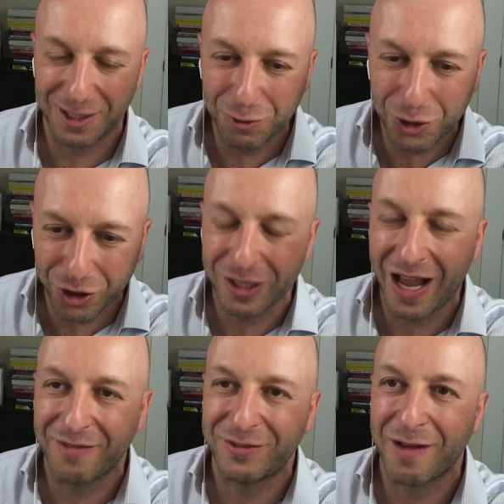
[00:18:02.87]
You shouldn't
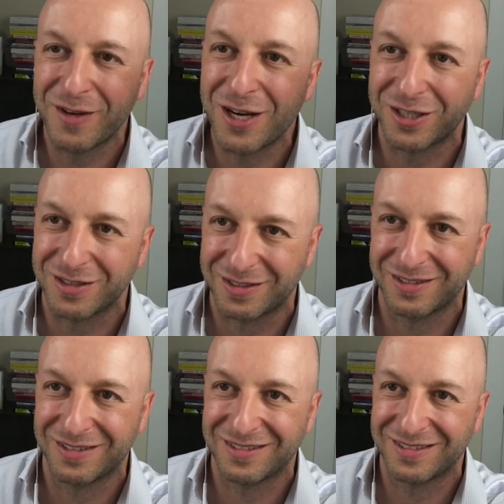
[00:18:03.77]
have definitions.
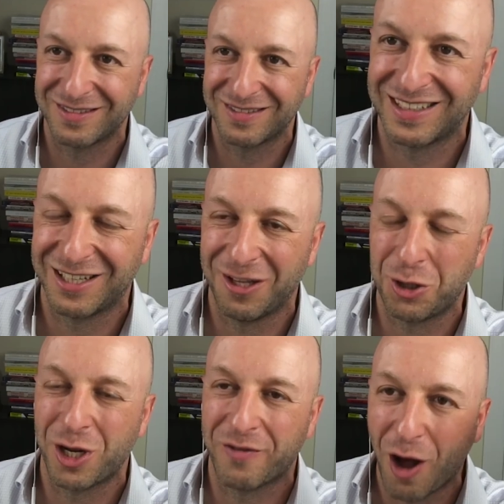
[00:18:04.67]
You
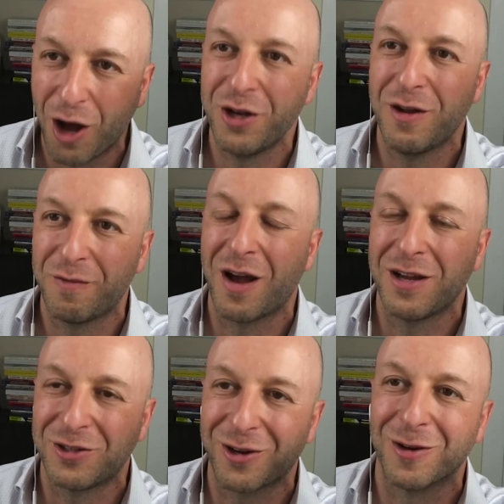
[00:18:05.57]
should have
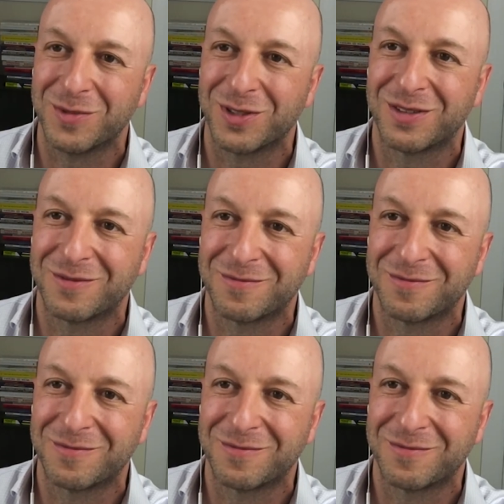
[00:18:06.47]
undefined terms.